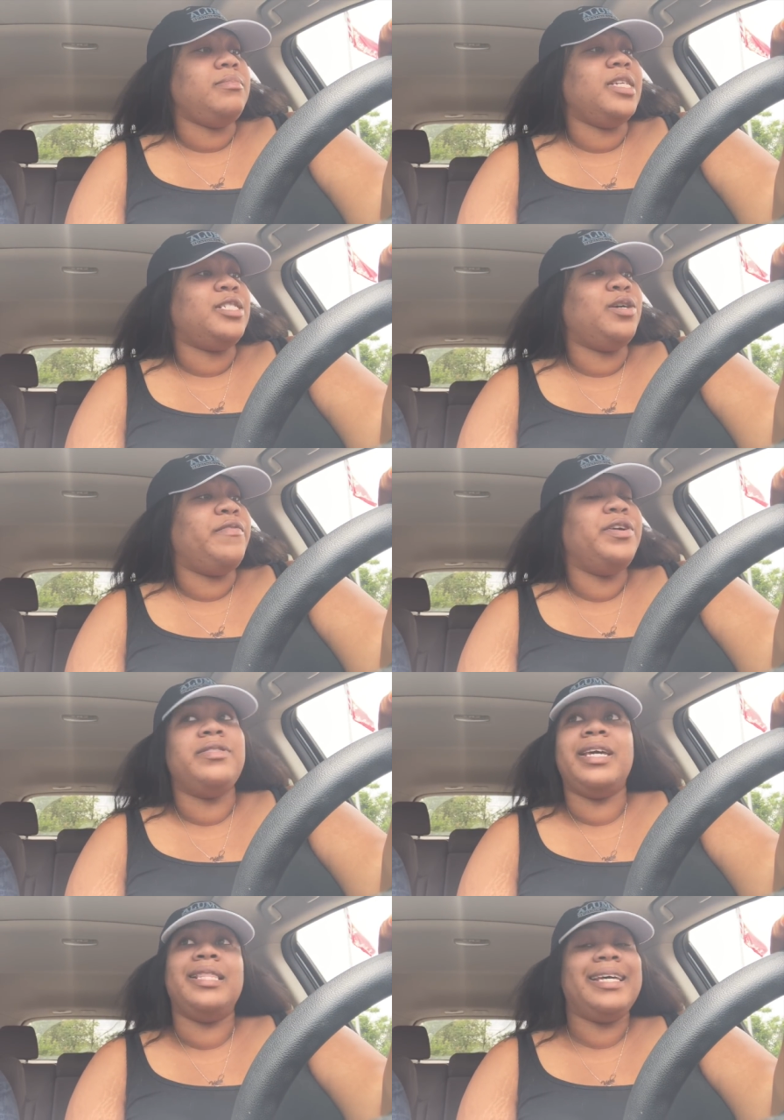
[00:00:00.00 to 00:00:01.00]
So if you're in
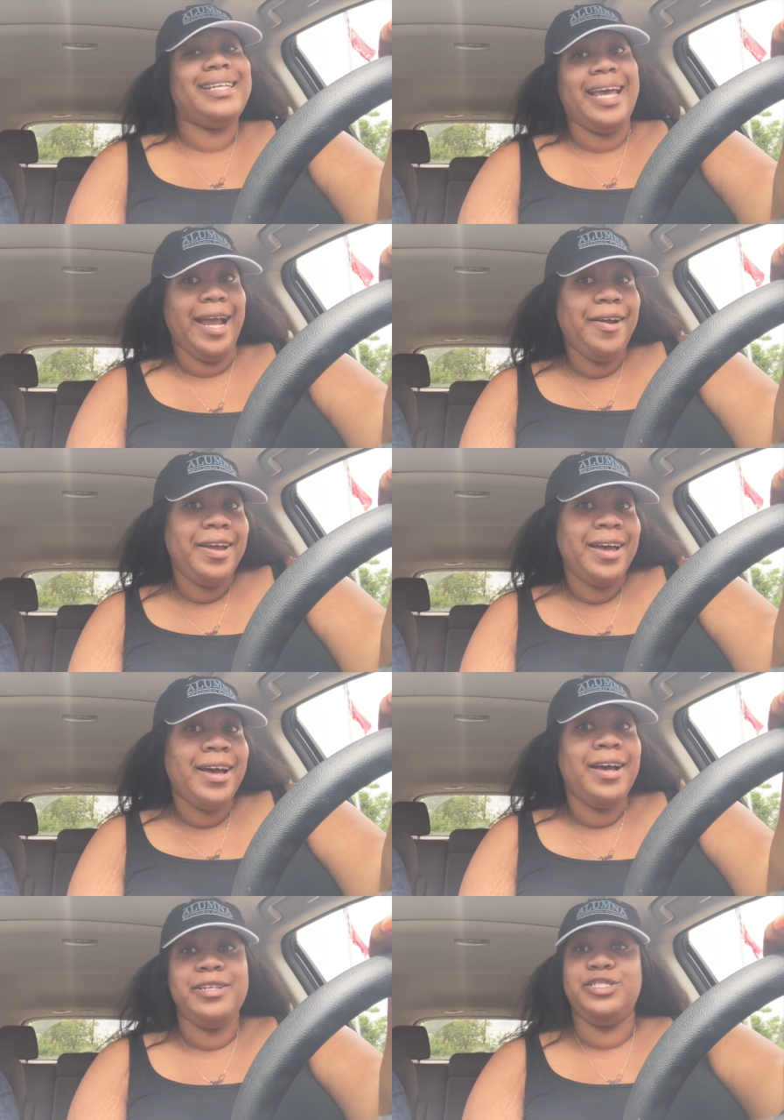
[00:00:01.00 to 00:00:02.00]
the Atlanta
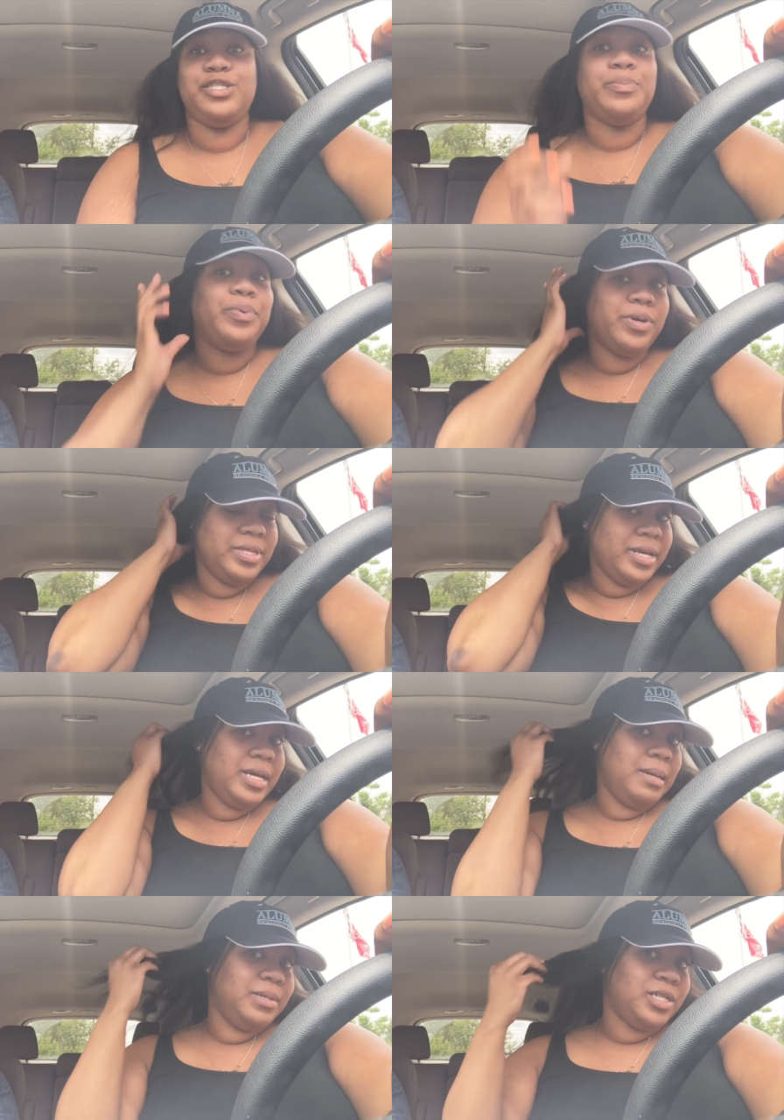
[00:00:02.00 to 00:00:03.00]
area, you should support
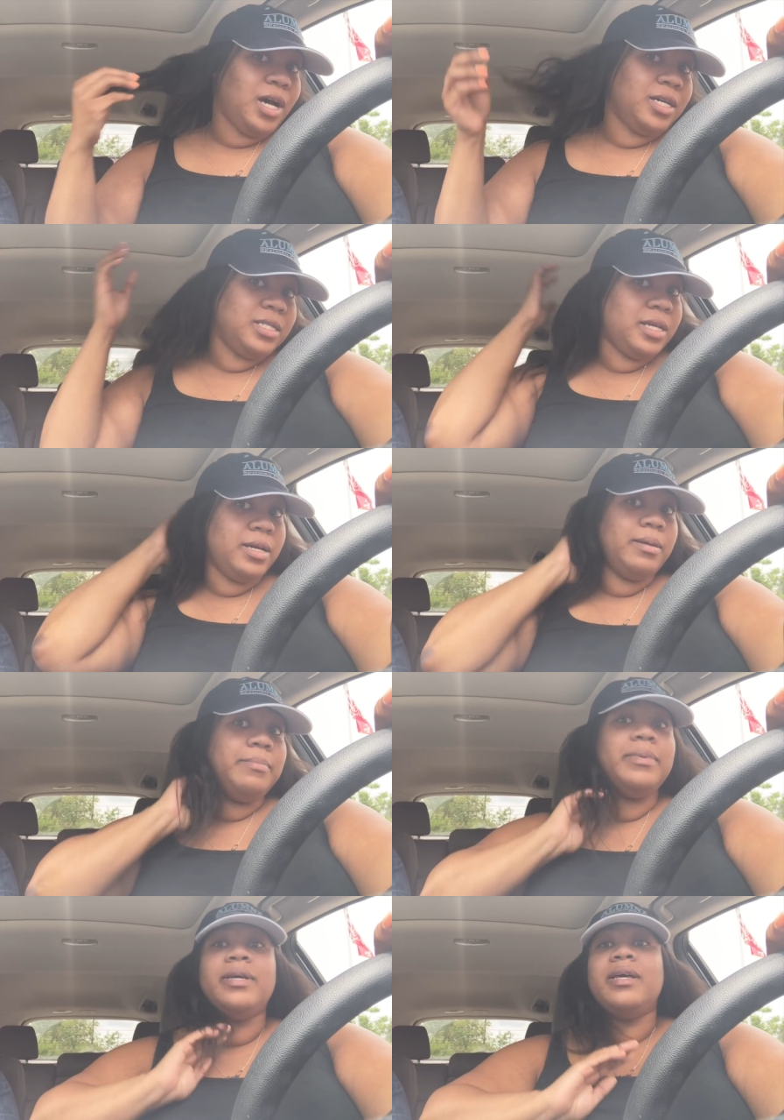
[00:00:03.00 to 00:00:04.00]
them. It's
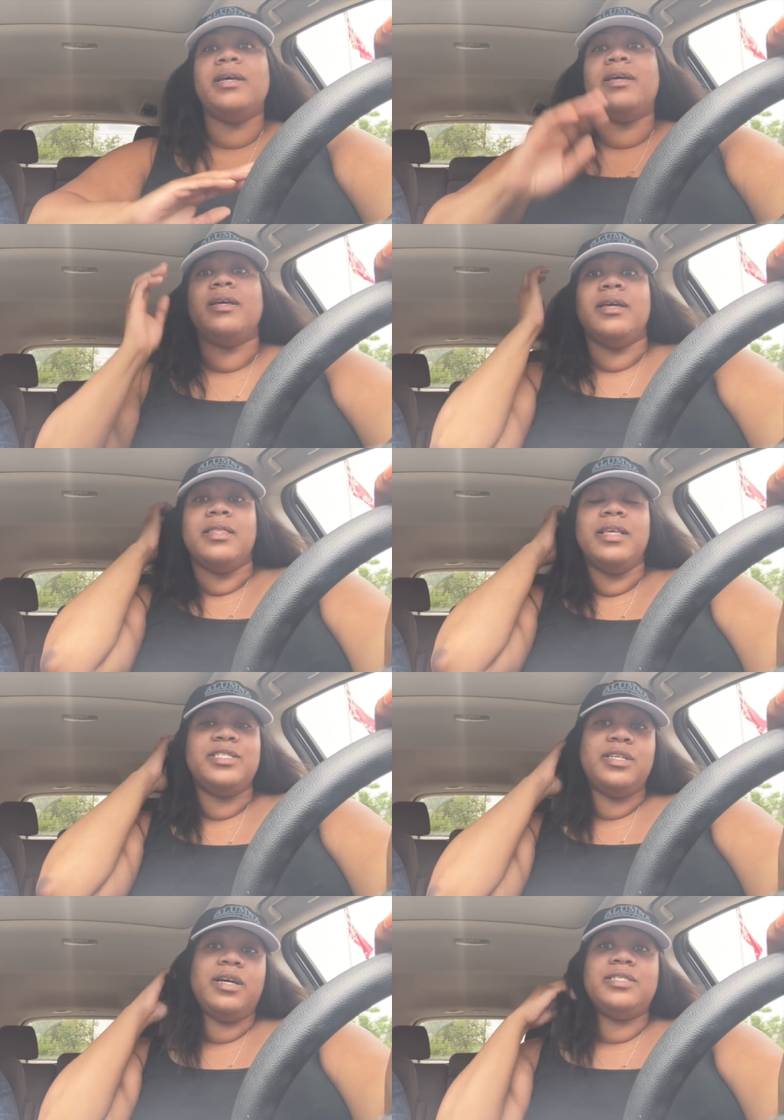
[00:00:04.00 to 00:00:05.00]
awesome. This
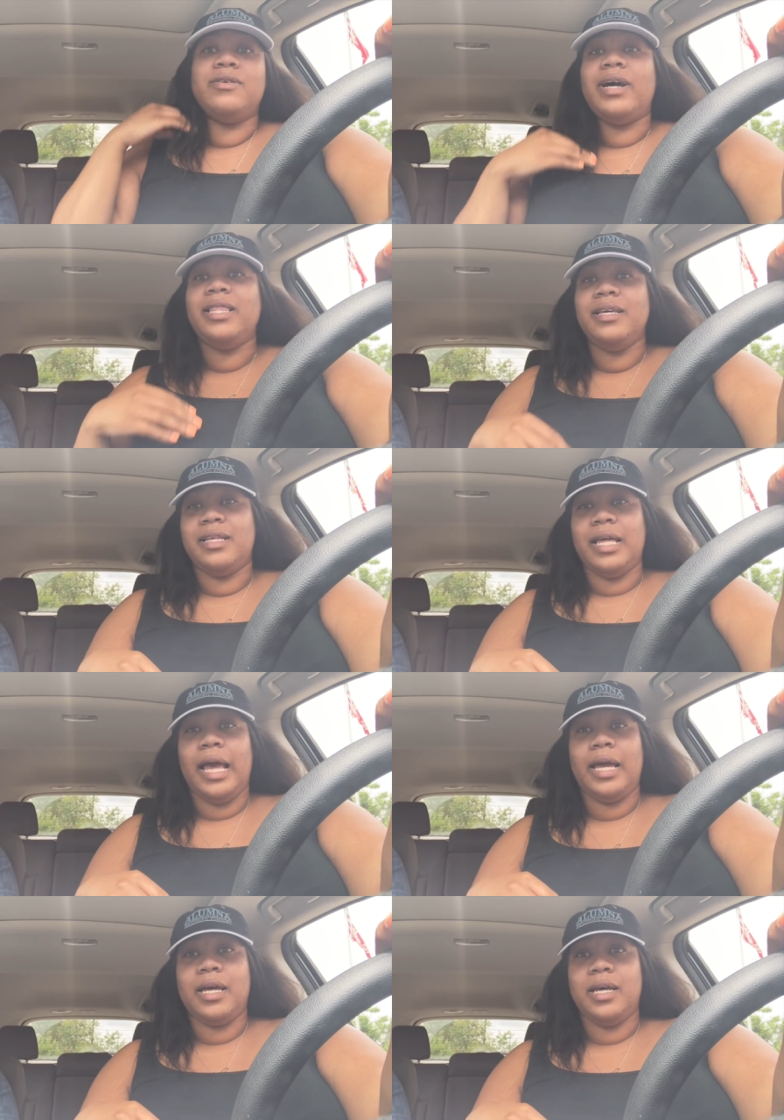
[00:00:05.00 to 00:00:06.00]
is also, I look
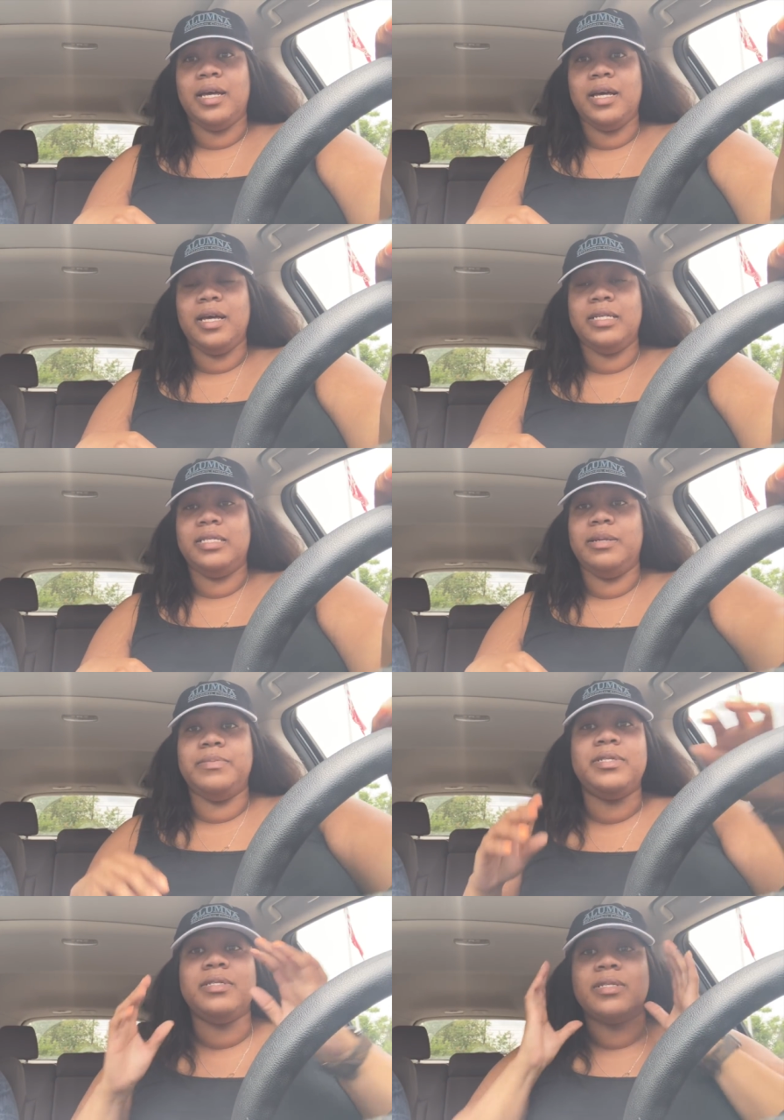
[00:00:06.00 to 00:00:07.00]
like a
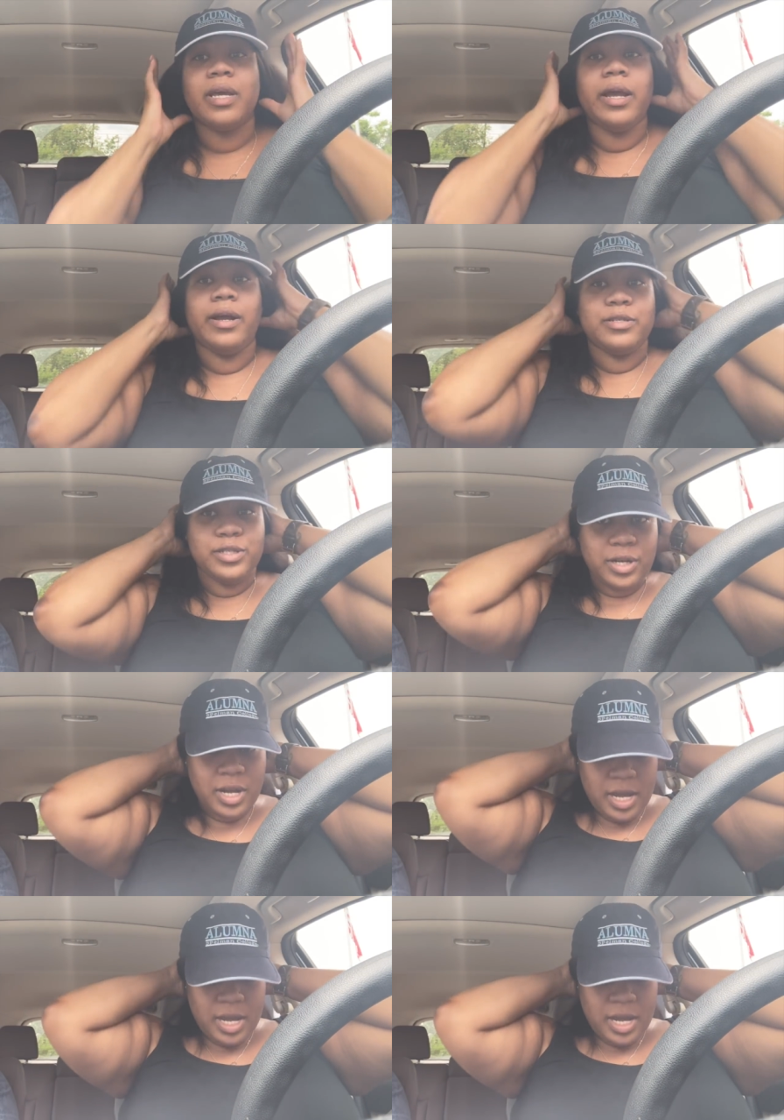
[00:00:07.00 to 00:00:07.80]
Simpsons character.